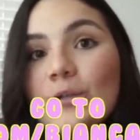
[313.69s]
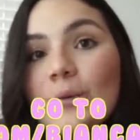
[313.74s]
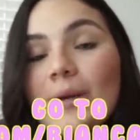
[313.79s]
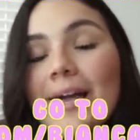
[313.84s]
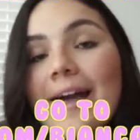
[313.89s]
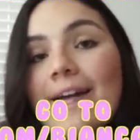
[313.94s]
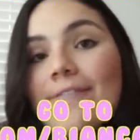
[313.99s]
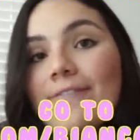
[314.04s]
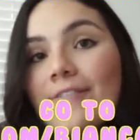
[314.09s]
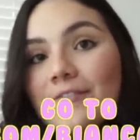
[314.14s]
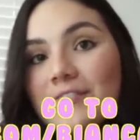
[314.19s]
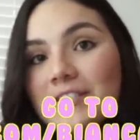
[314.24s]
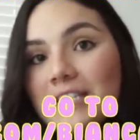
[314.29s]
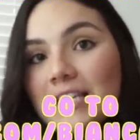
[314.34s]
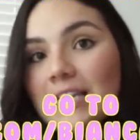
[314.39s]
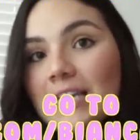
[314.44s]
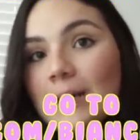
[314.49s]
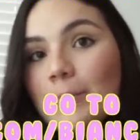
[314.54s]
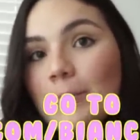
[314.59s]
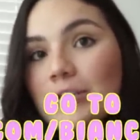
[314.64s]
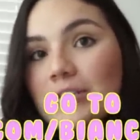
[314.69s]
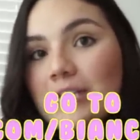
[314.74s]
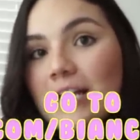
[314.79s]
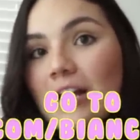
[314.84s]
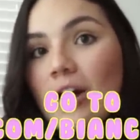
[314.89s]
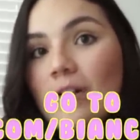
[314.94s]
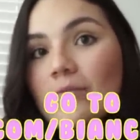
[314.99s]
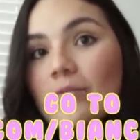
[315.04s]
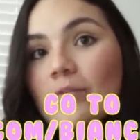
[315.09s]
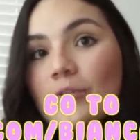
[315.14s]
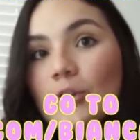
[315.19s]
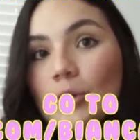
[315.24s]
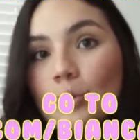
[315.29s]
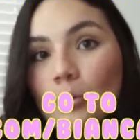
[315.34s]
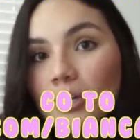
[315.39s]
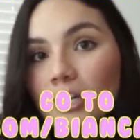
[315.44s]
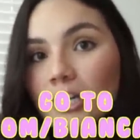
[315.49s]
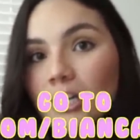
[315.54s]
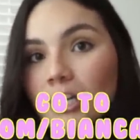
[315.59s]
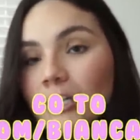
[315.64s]
to get 15% off of your
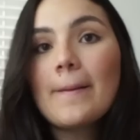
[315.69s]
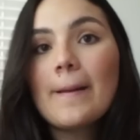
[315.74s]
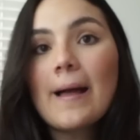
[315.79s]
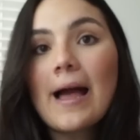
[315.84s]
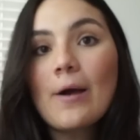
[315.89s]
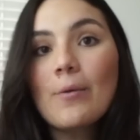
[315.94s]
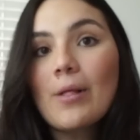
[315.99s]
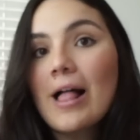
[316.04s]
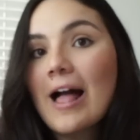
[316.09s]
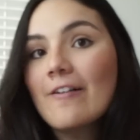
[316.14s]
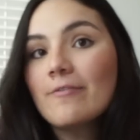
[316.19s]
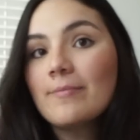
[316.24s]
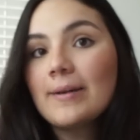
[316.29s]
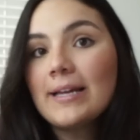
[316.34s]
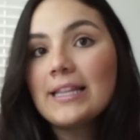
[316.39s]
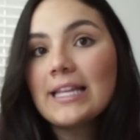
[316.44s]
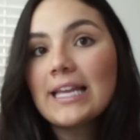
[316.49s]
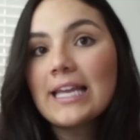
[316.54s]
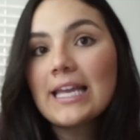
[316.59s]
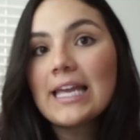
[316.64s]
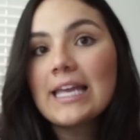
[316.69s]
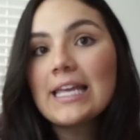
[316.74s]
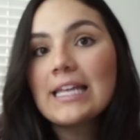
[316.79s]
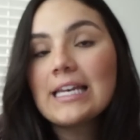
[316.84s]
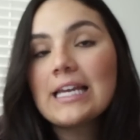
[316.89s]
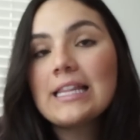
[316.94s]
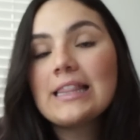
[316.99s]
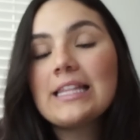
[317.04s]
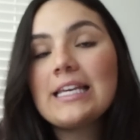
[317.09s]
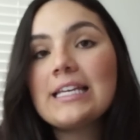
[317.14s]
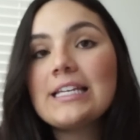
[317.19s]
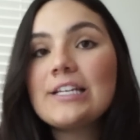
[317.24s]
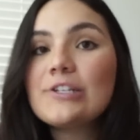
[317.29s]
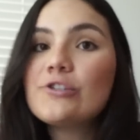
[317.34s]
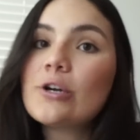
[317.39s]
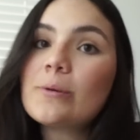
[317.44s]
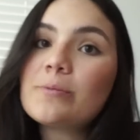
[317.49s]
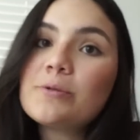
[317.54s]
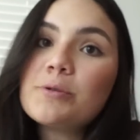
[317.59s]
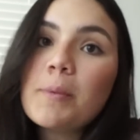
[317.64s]
order. I will have my link in the
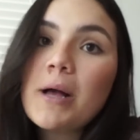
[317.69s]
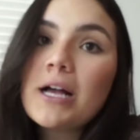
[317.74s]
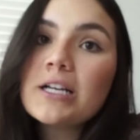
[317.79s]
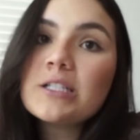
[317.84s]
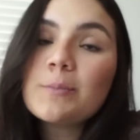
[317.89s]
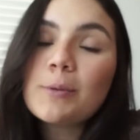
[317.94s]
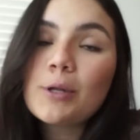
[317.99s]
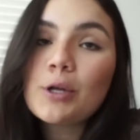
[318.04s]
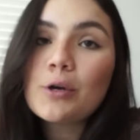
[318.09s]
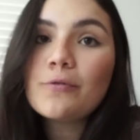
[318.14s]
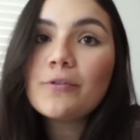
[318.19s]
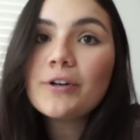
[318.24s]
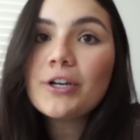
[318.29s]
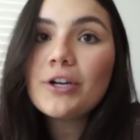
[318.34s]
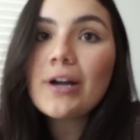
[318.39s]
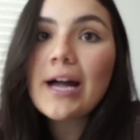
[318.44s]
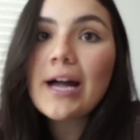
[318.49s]
description box below for you